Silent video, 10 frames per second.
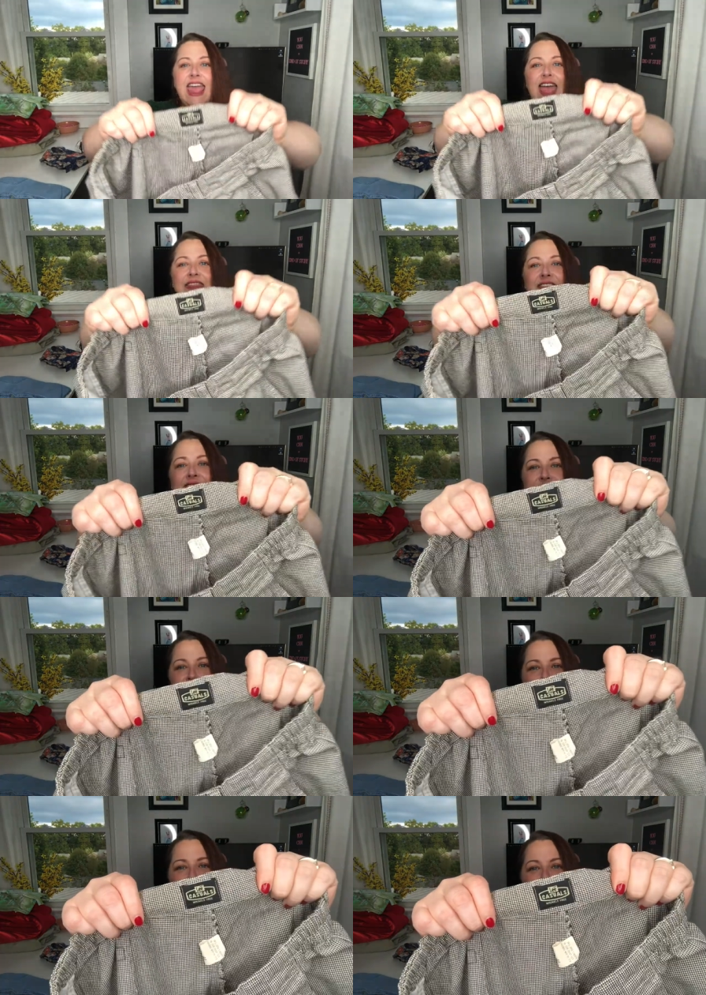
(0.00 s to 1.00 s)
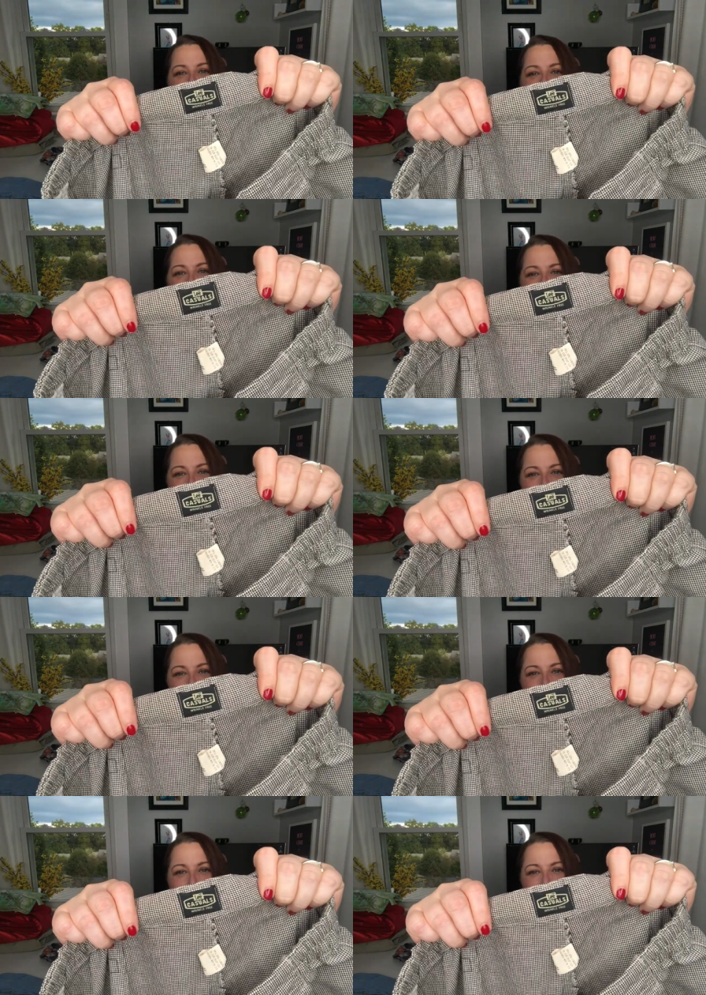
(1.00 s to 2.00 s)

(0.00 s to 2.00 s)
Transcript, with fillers: and then I just found the pants.